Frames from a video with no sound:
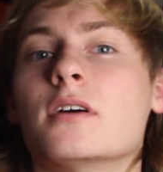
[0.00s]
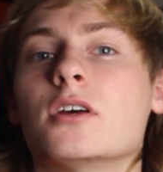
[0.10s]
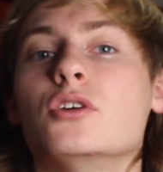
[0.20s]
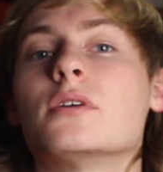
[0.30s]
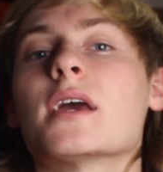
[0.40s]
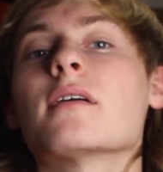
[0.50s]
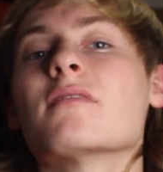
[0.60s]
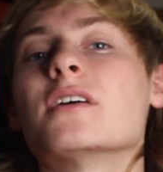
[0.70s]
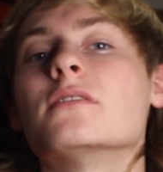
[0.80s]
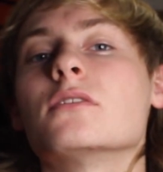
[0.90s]
you can't
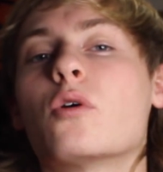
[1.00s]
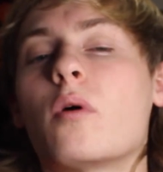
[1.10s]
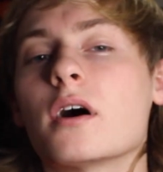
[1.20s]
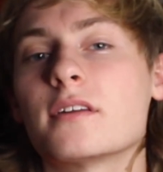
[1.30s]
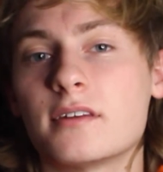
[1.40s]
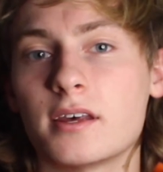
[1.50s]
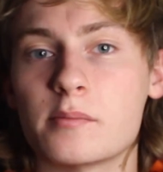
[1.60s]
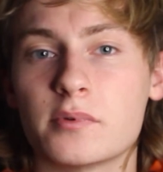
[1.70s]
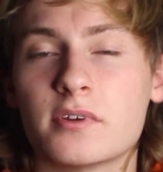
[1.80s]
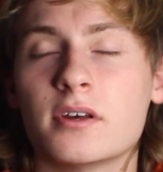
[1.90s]
run quad
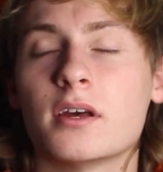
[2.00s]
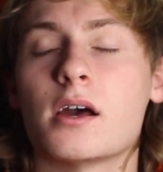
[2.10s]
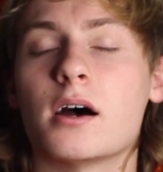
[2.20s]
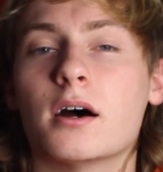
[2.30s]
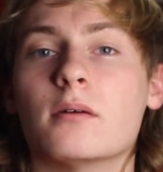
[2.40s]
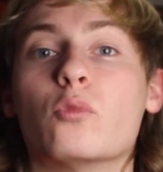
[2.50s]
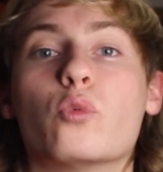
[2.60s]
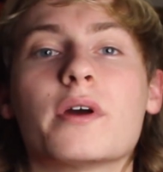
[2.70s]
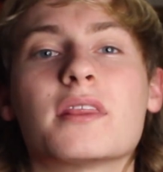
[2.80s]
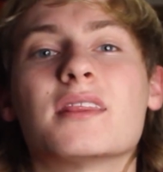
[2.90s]
tips
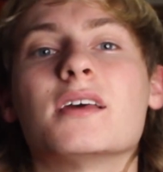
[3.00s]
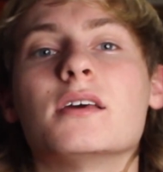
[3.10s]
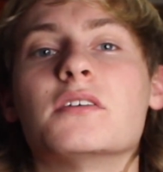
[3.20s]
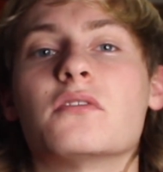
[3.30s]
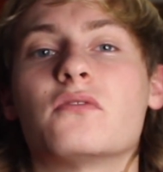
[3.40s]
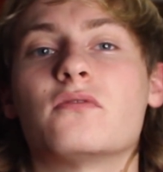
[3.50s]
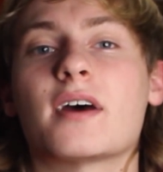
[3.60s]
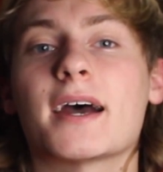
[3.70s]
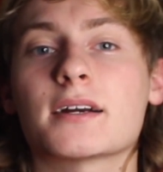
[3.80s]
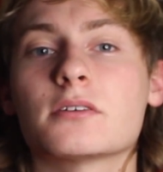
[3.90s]
with the
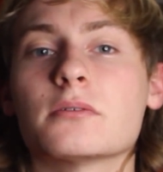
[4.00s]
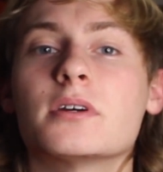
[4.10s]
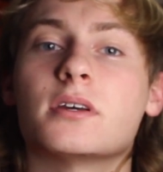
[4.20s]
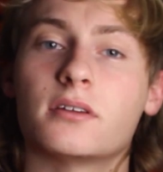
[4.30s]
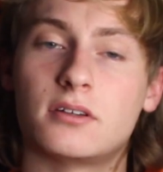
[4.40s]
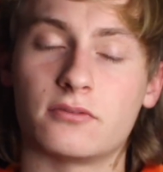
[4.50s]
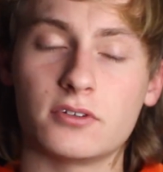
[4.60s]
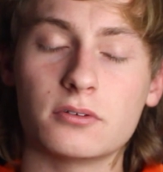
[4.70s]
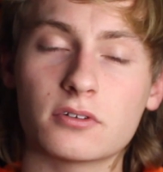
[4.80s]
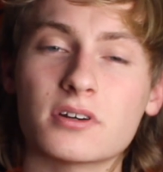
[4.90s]
factory
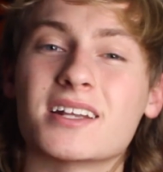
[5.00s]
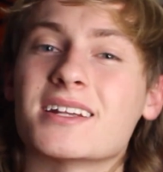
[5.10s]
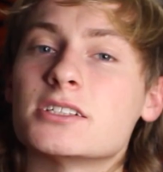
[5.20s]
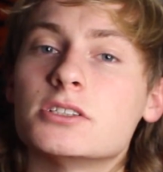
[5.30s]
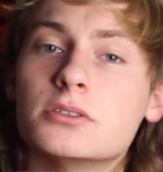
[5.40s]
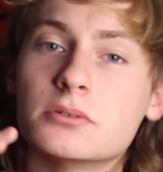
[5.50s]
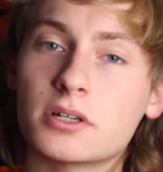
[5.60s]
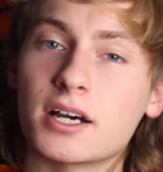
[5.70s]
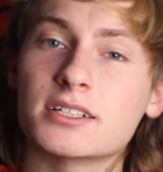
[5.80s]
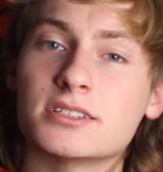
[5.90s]
diffuser unless you do
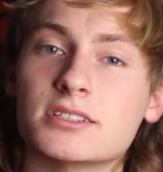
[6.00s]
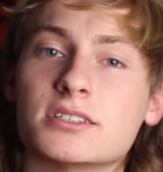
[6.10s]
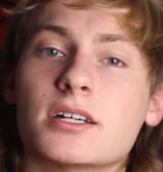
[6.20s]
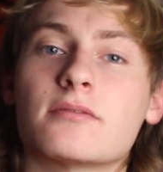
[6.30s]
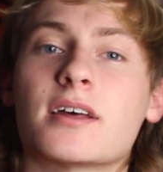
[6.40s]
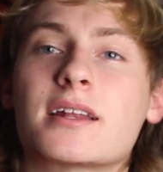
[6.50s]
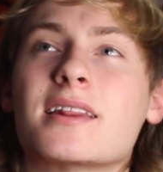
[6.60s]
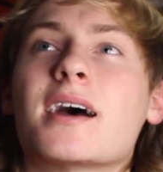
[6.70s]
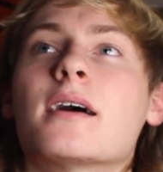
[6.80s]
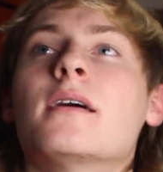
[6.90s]
cuts and stuff like
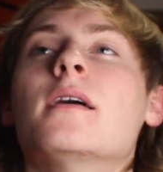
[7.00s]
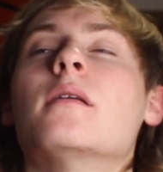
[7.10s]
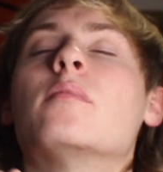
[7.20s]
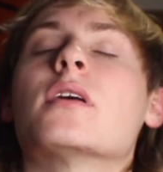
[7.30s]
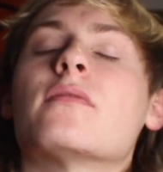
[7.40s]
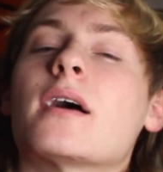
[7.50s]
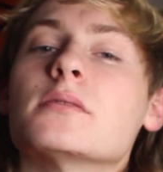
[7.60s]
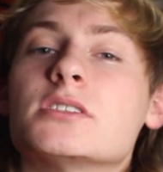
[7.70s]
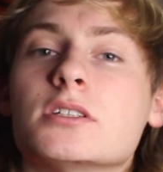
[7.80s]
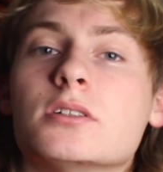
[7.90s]
that. But if I
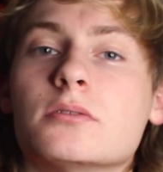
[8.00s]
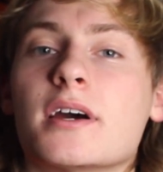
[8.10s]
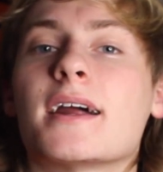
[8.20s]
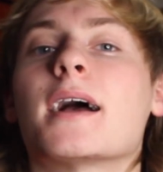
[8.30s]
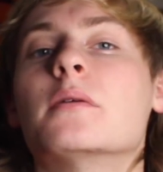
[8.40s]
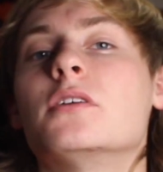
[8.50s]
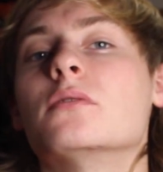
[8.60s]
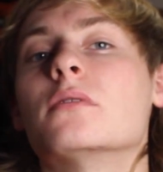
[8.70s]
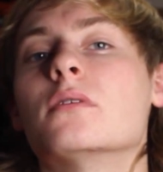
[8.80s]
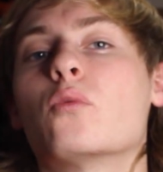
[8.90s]
was to do that, I would
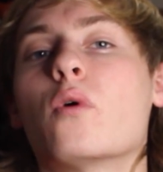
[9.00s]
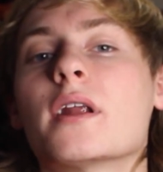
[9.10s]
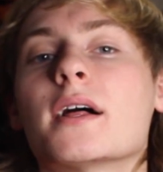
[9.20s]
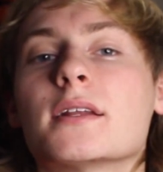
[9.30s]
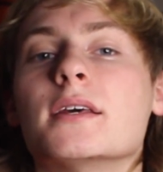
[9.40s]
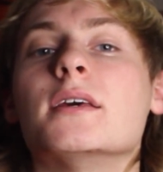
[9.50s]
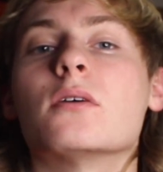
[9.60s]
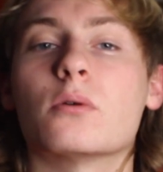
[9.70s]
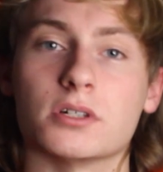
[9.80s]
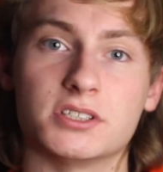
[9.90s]
do a 1LE
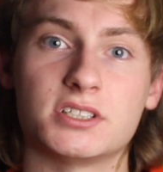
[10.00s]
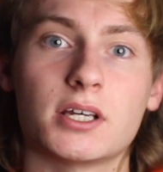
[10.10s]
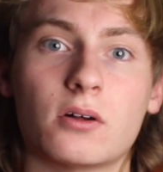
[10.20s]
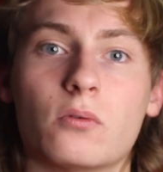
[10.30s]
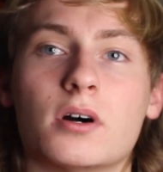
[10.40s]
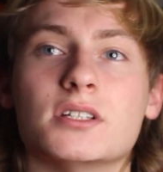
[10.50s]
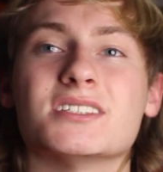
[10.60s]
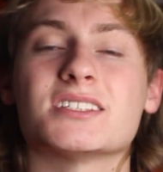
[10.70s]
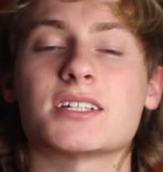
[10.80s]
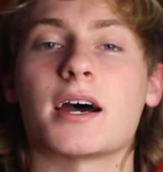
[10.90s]
or ZL1
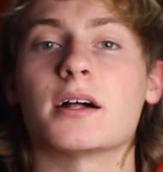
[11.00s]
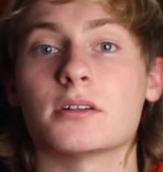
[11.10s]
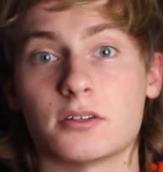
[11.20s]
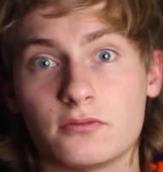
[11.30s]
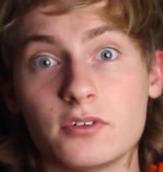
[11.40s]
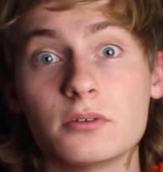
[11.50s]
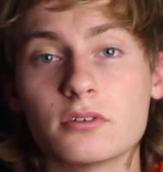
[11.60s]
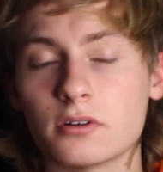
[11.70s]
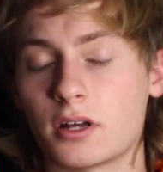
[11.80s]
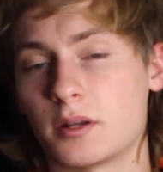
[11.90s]
style
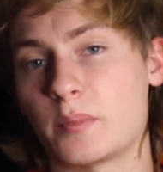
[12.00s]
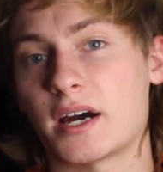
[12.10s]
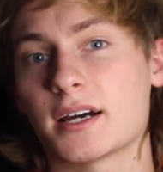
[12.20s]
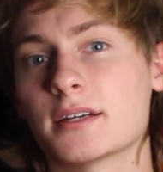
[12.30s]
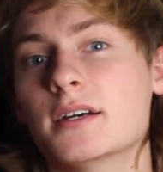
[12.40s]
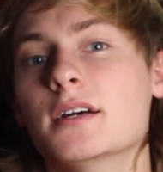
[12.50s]
diffuser on the back,